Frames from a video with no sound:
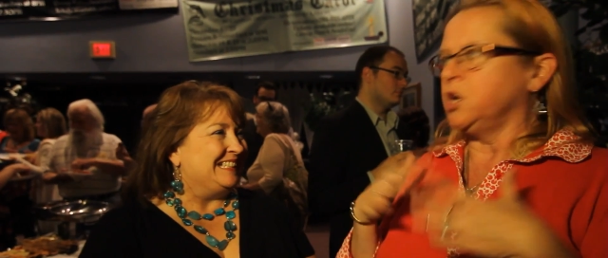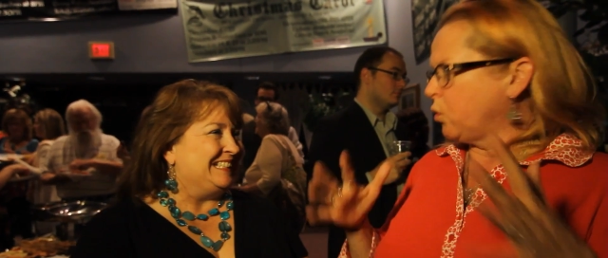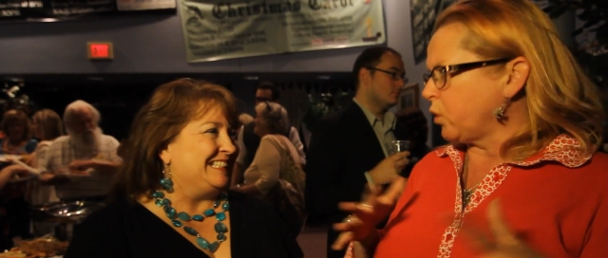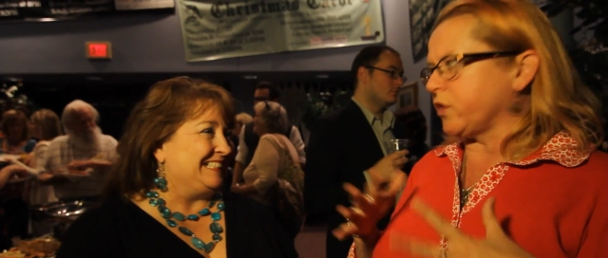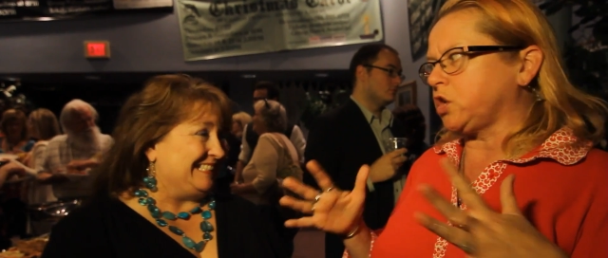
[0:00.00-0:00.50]

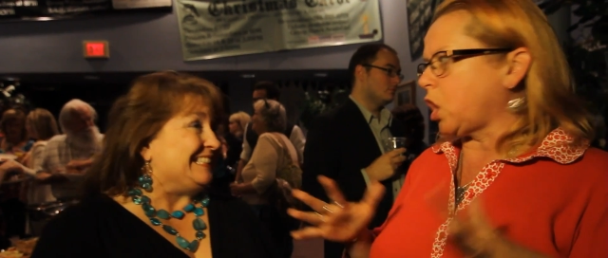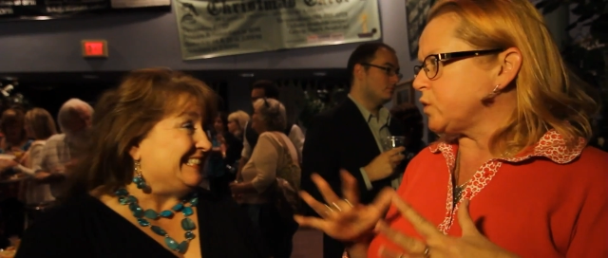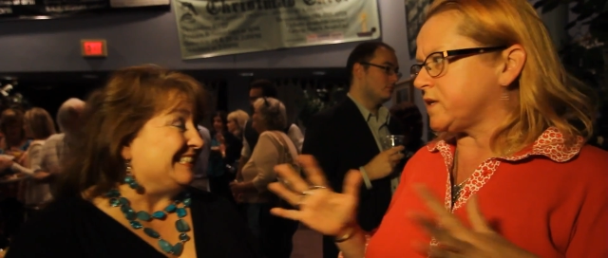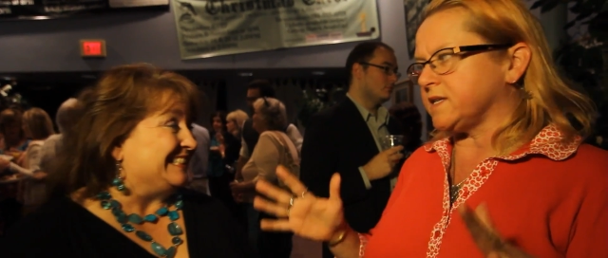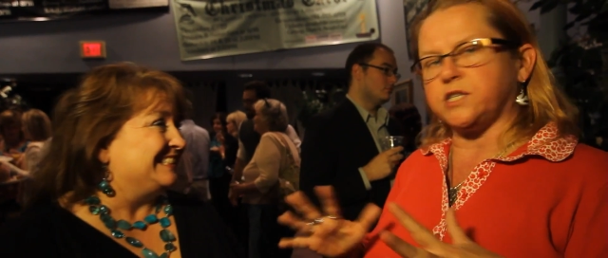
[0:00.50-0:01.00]
Speaker 1: were the
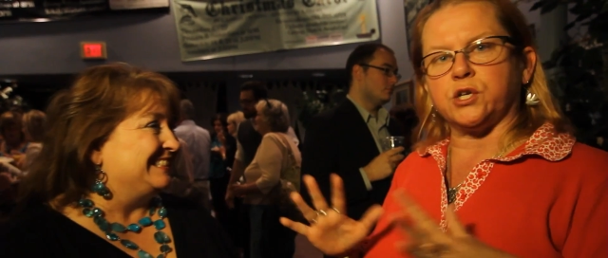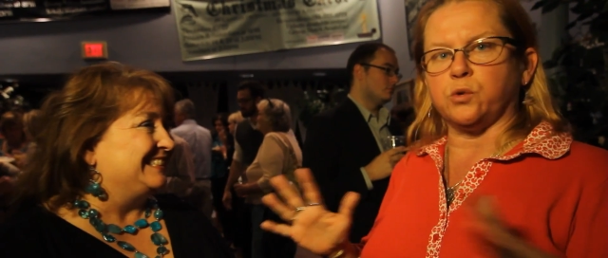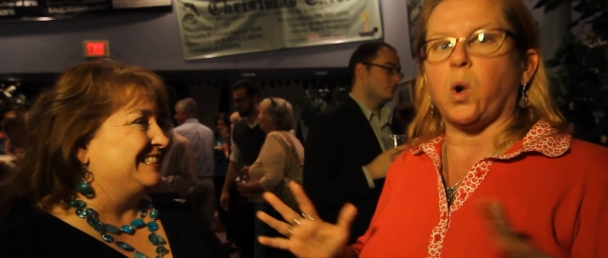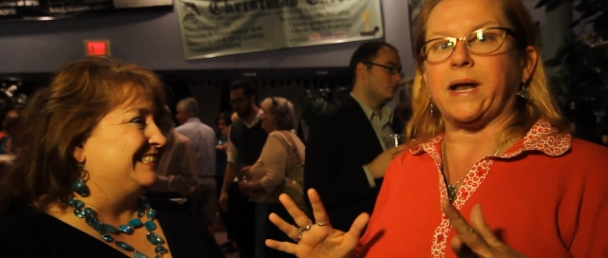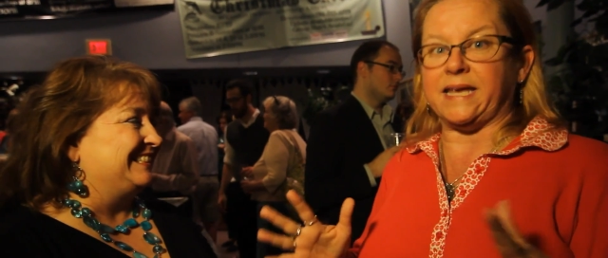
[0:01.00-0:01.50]
closest
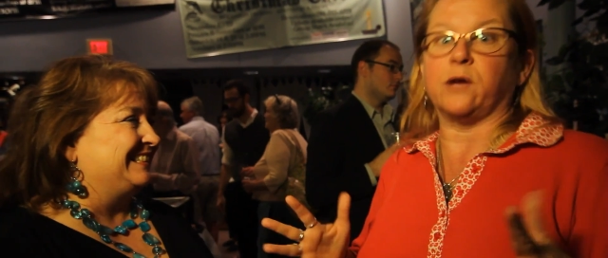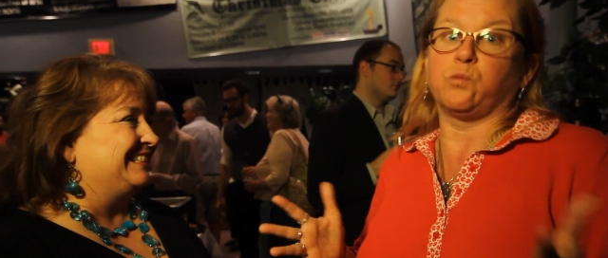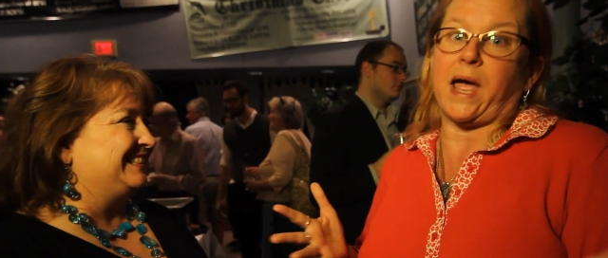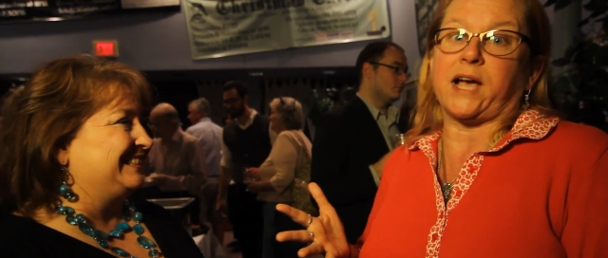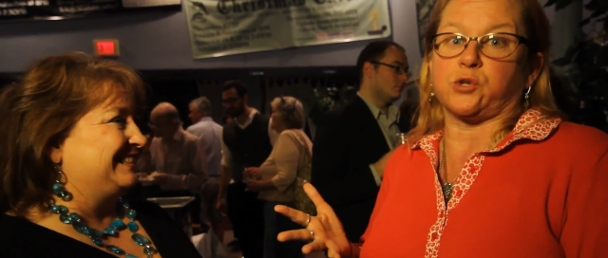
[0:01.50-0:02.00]
to what he had
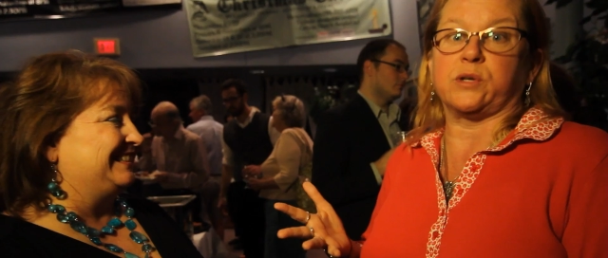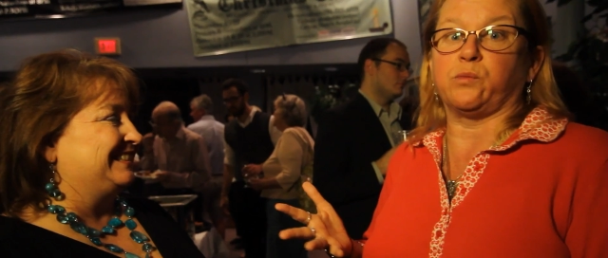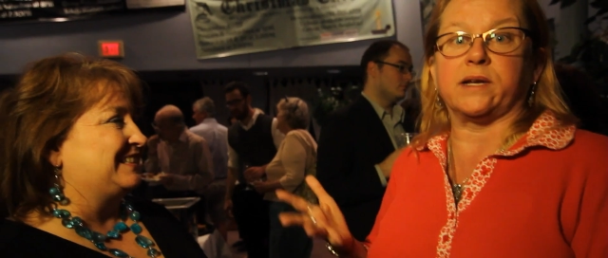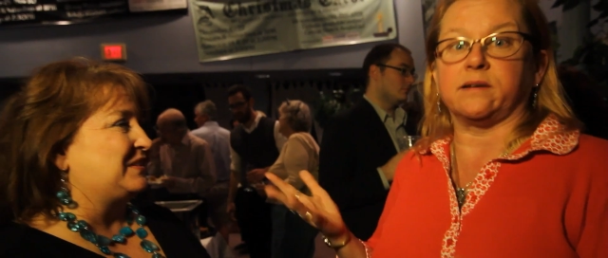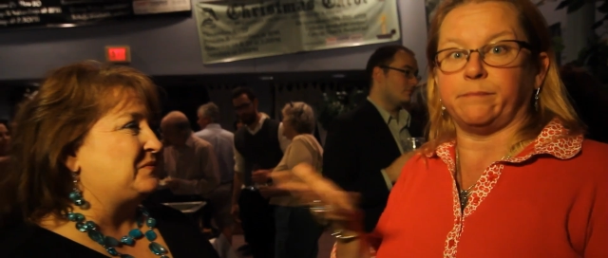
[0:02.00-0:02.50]
actually
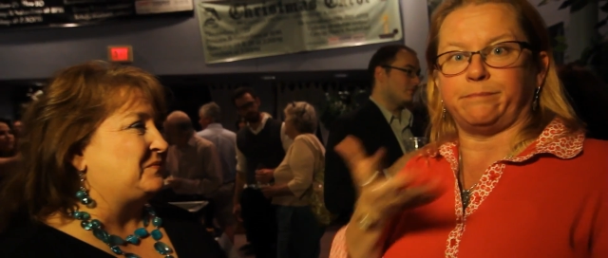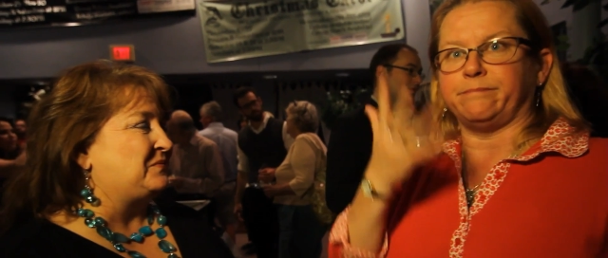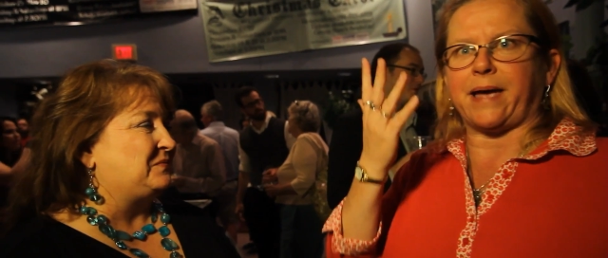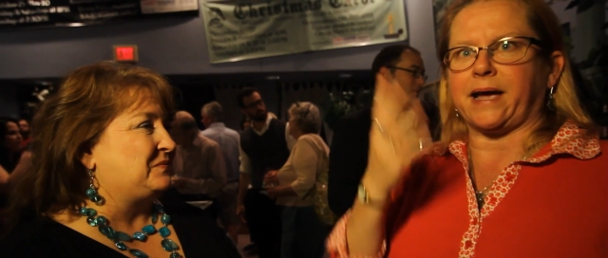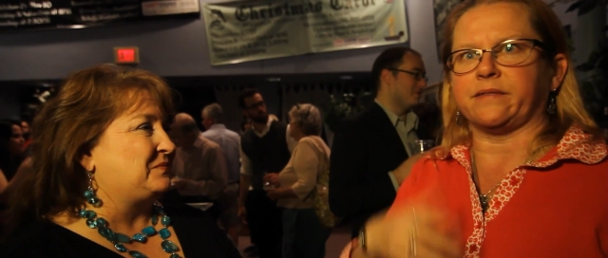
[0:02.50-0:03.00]
written
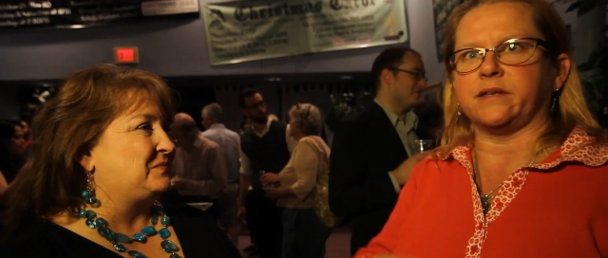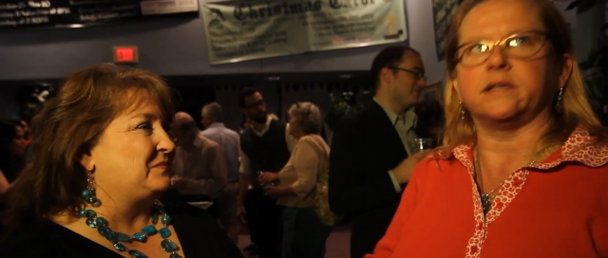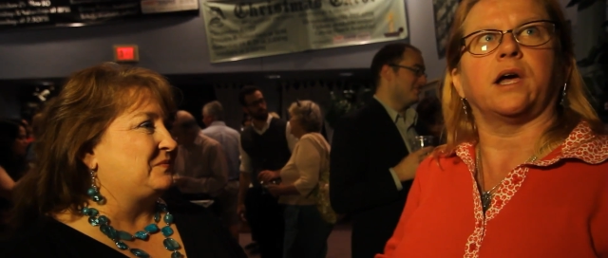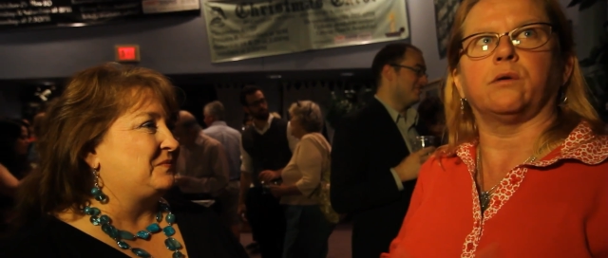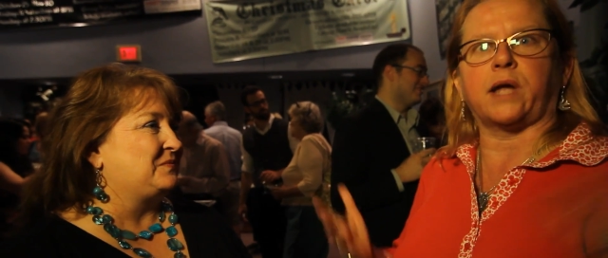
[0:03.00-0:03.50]
back in the you
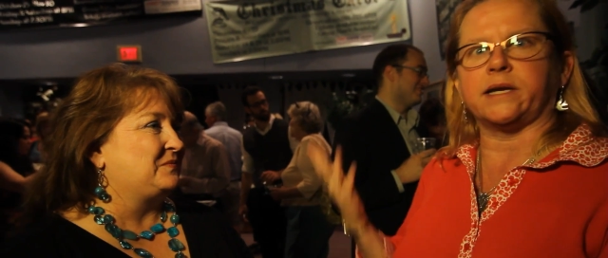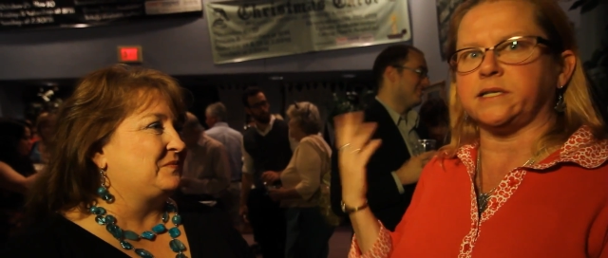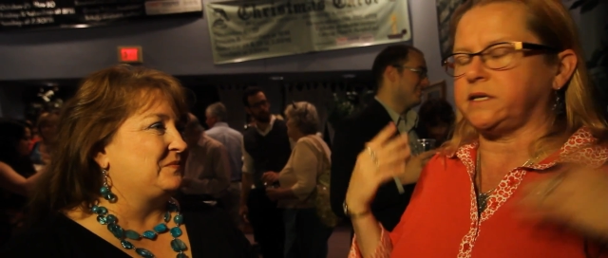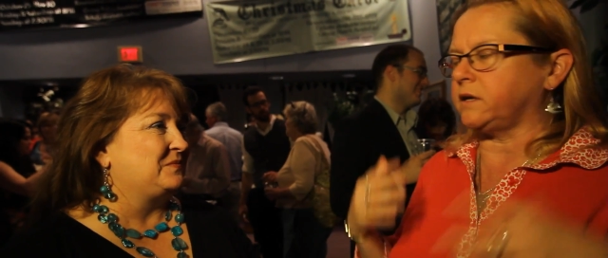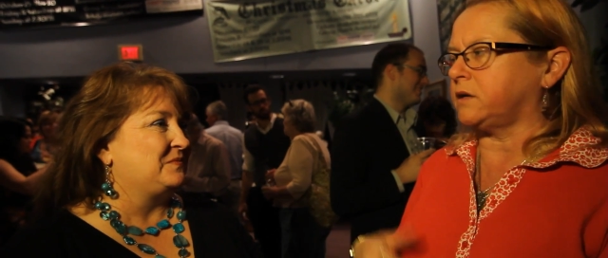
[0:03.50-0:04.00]
know
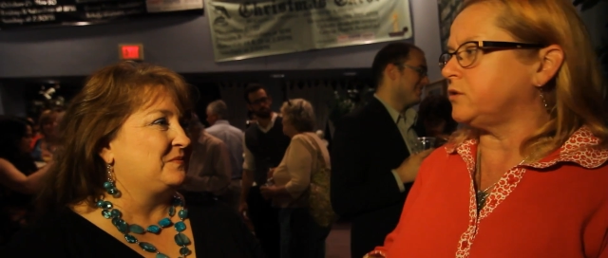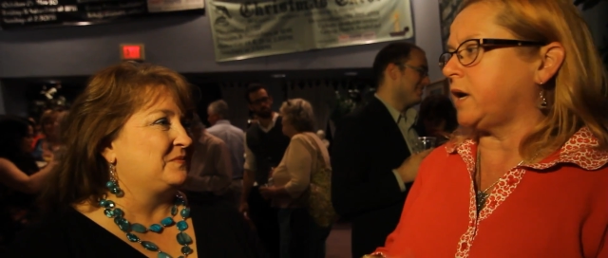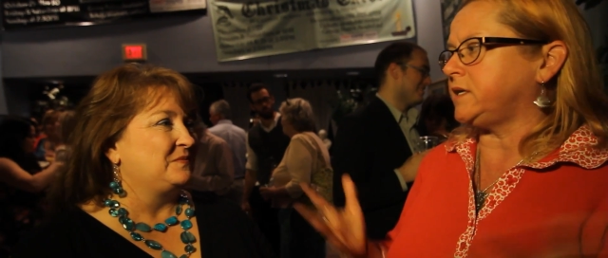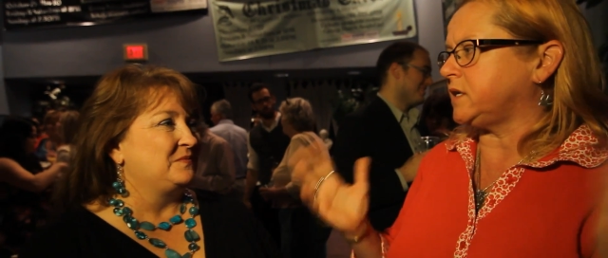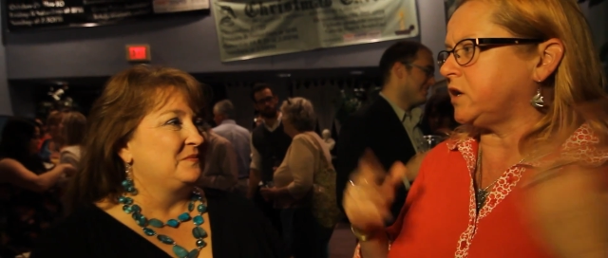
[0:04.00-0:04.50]

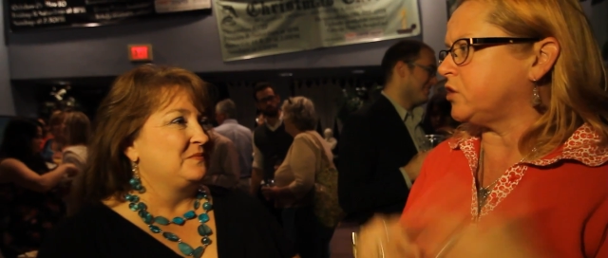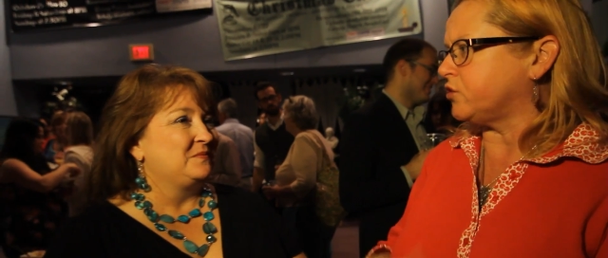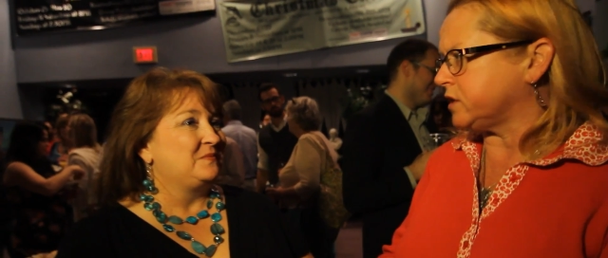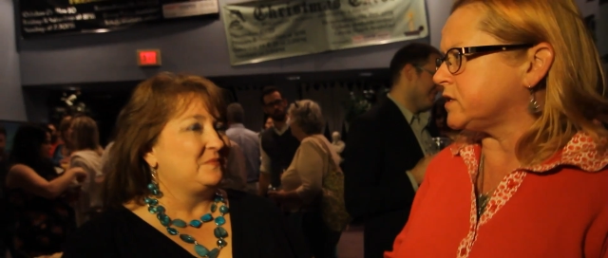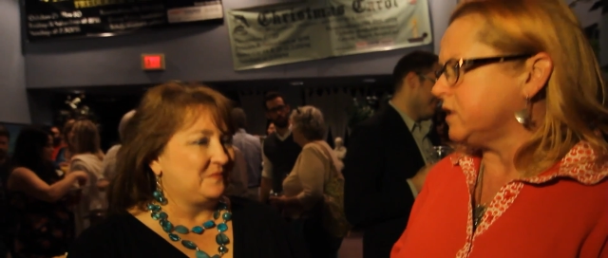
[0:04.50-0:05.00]
1900s,
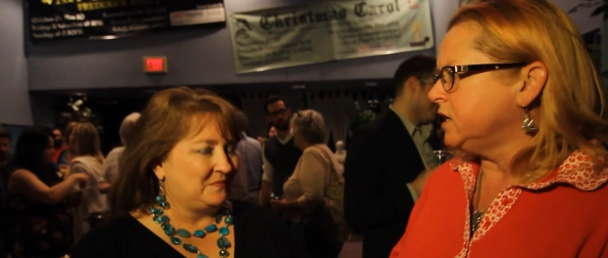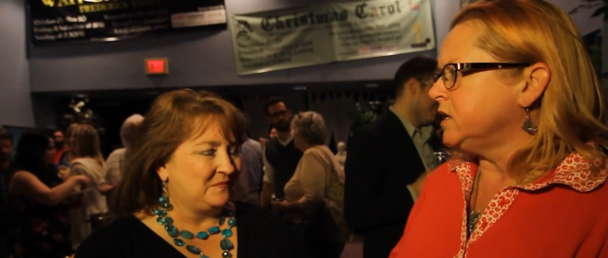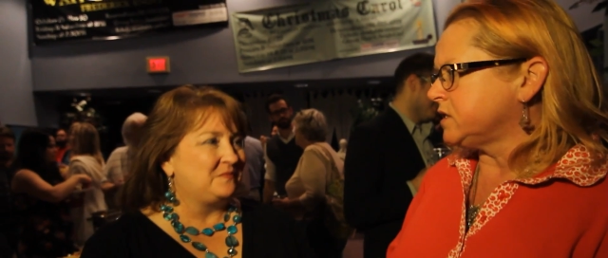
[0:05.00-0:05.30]
1800s.